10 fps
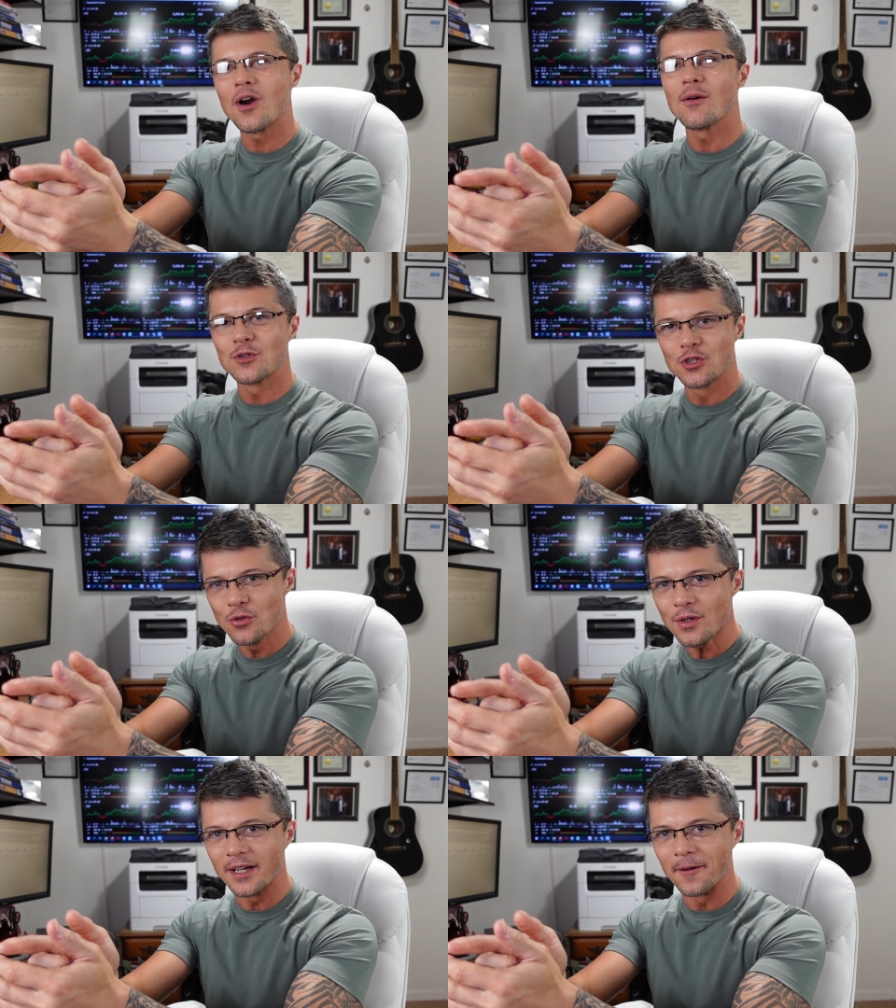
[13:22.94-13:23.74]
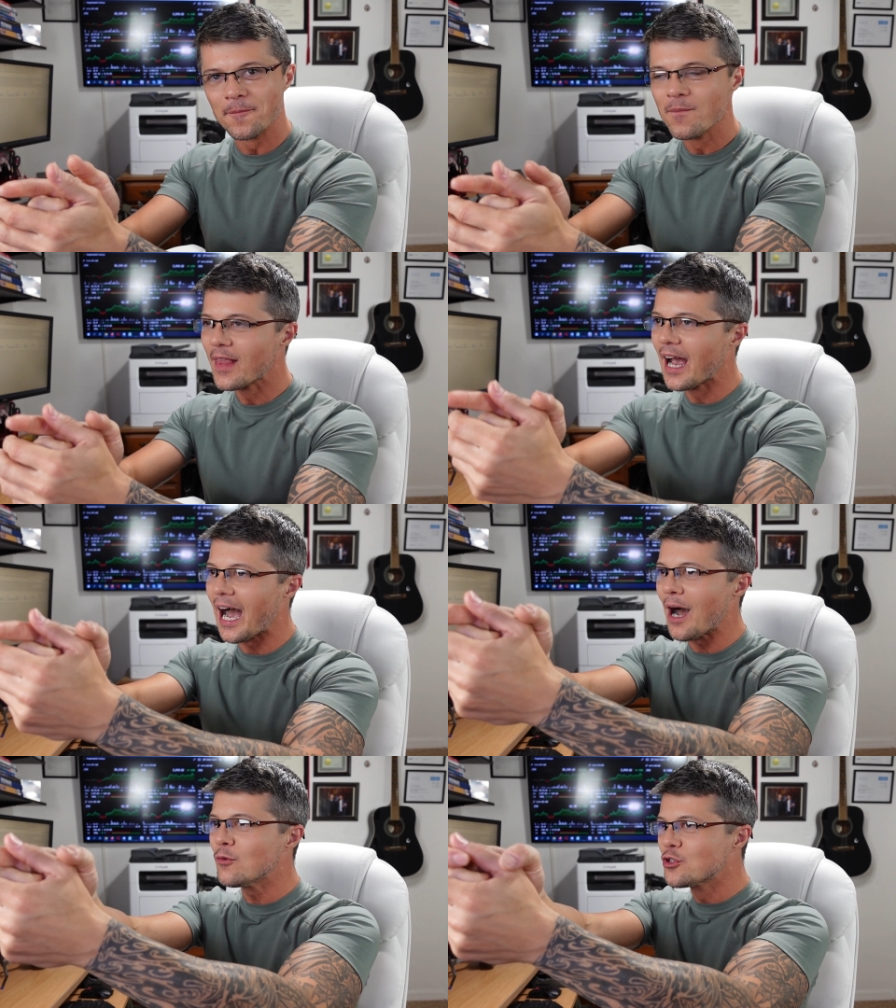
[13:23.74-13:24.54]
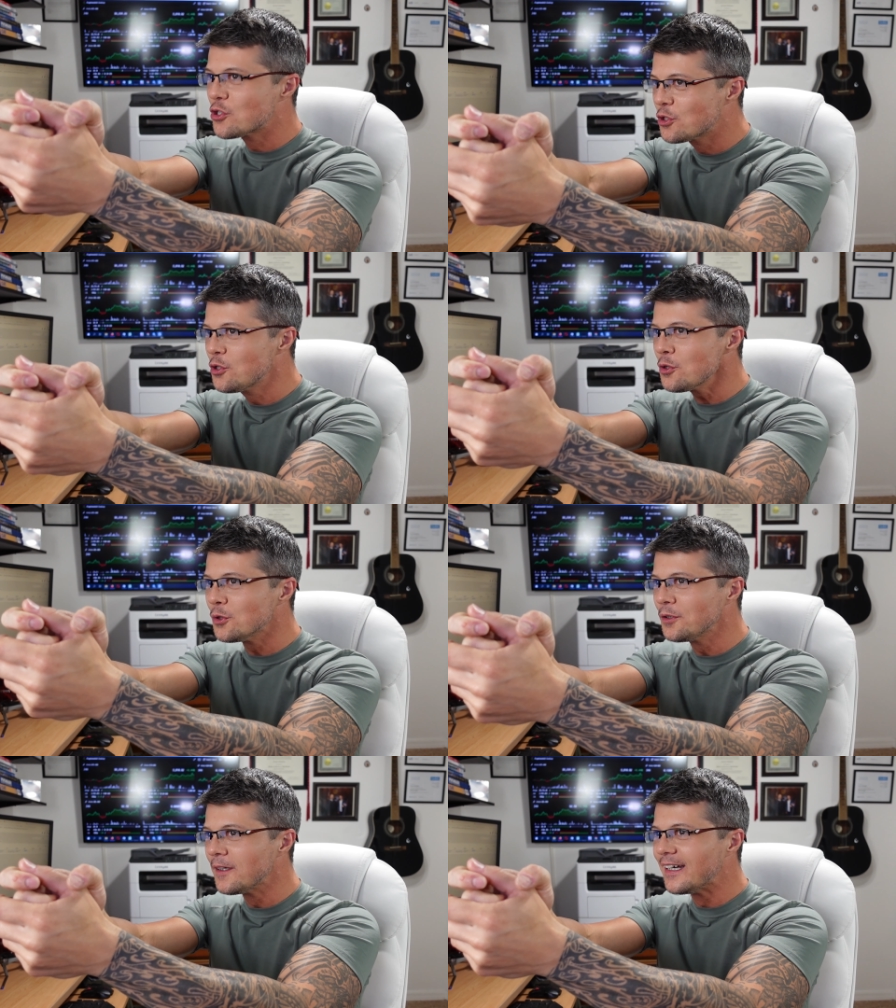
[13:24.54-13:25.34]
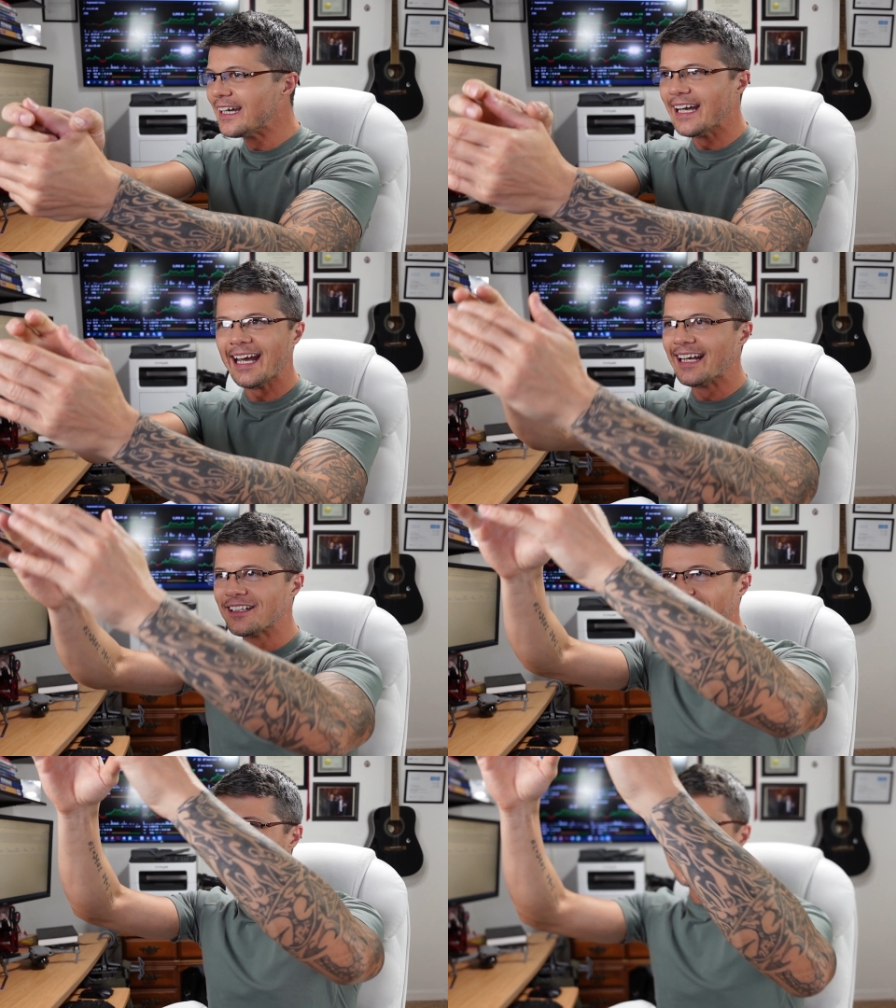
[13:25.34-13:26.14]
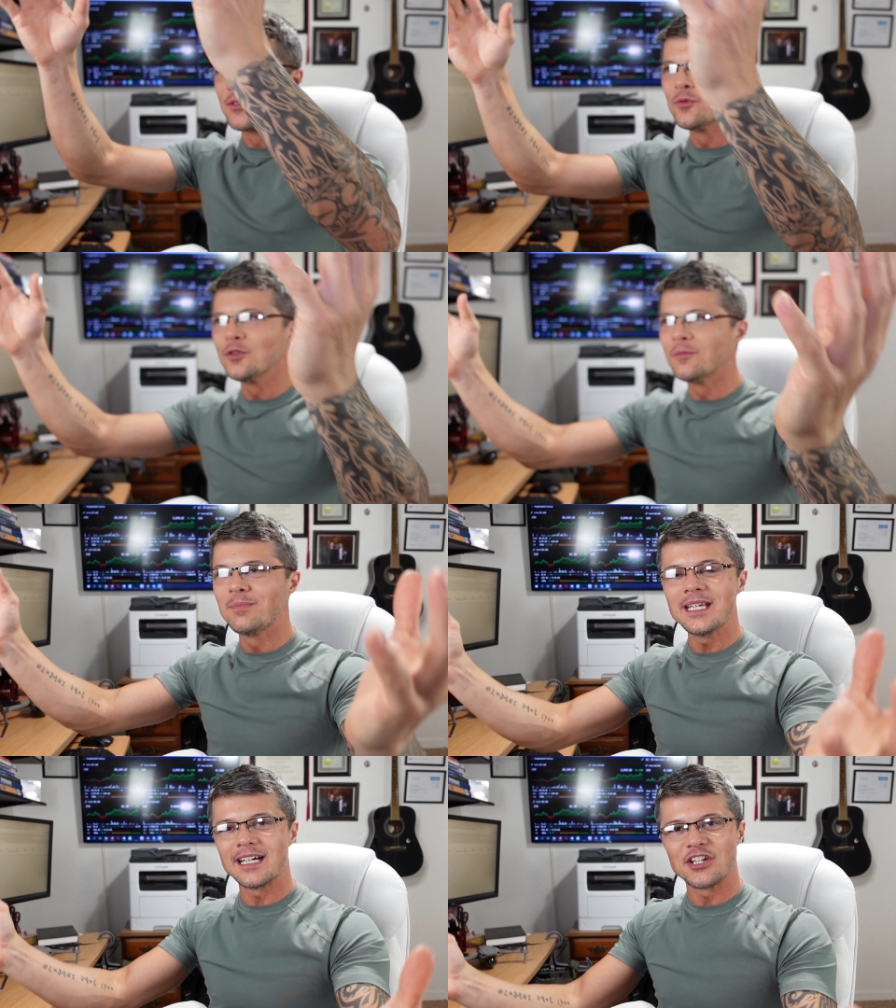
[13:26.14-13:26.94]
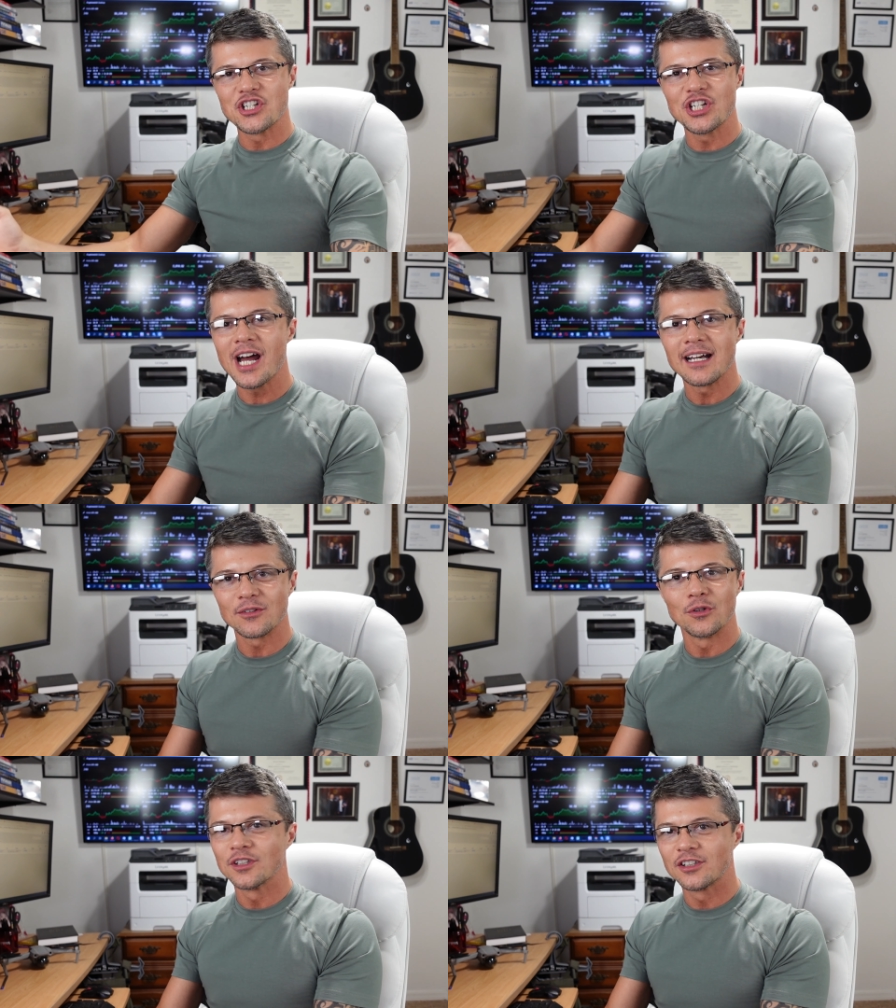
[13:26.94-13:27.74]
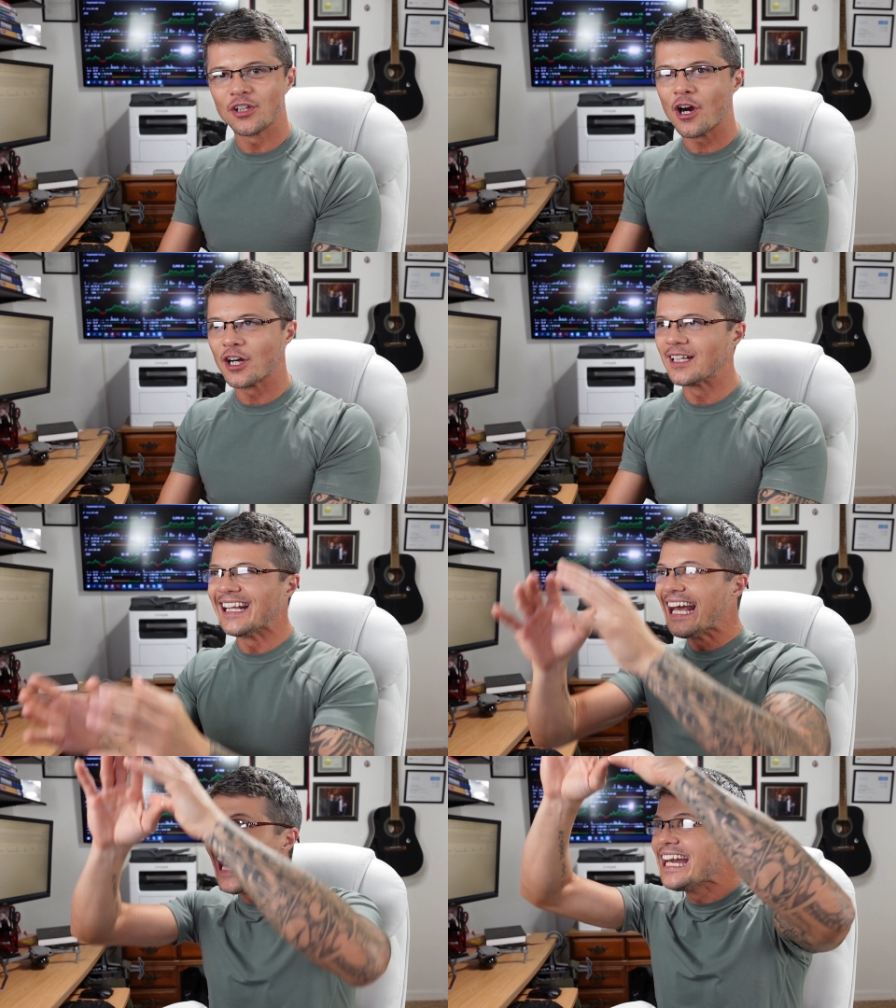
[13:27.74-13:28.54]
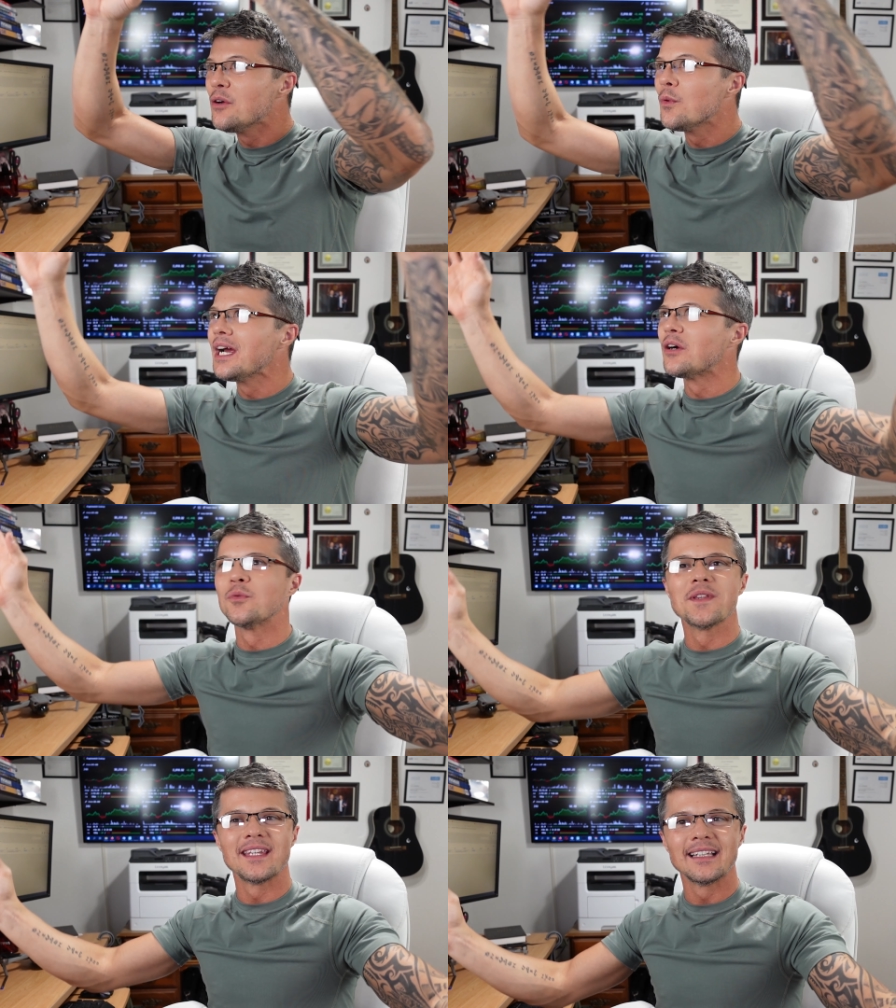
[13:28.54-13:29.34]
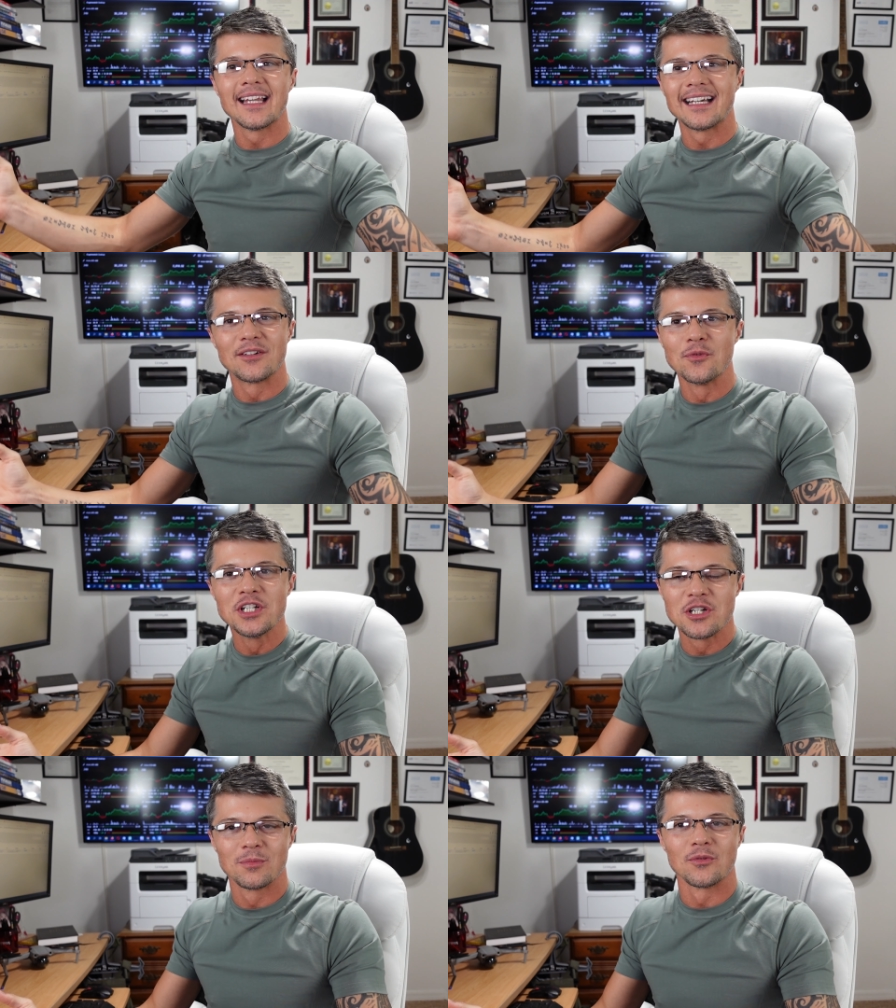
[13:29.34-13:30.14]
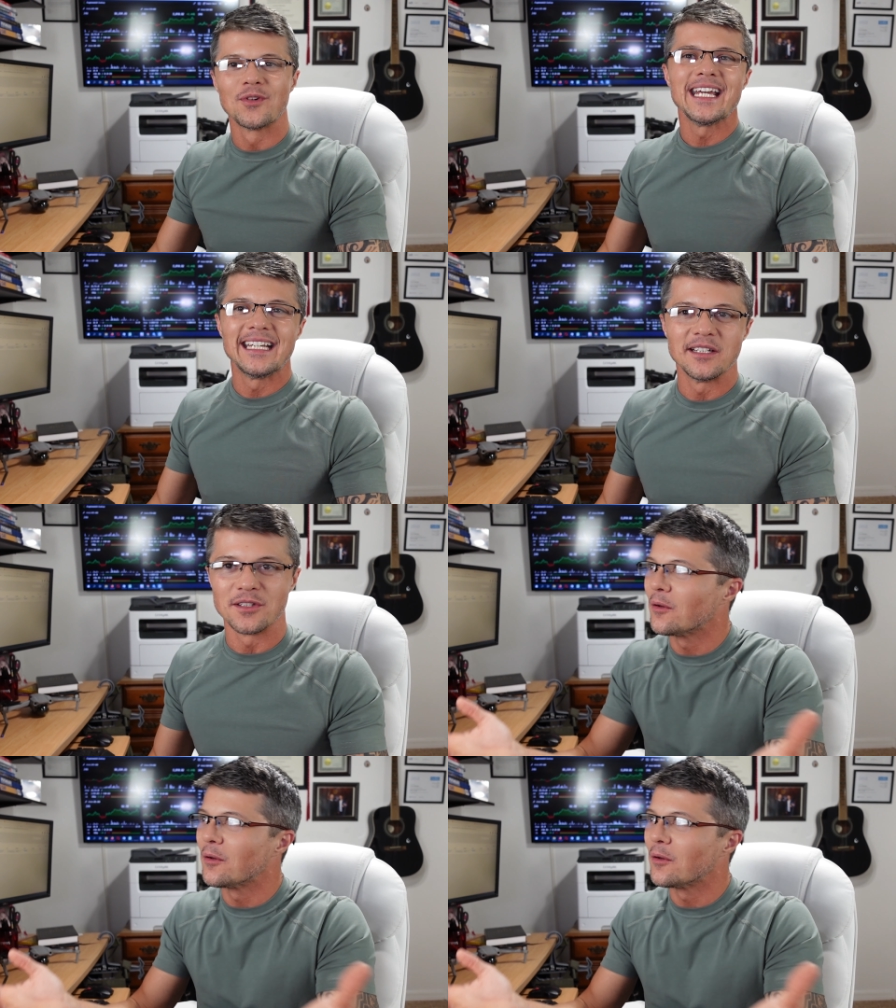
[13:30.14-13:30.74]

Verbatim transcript: where I was shooting. I would shoot and like there wouldn't be a shot on the target anywhere within like reachable radius.